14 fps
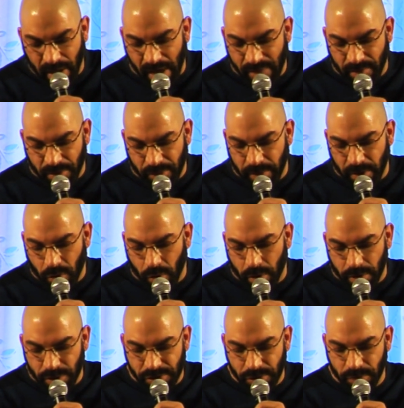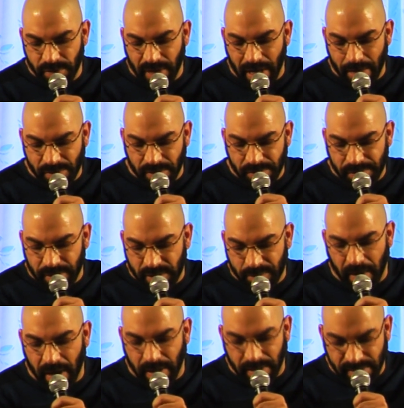All I have are 3 quarters, 2 dimes, and
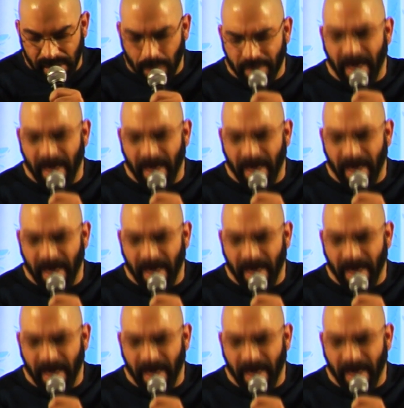6 pennies.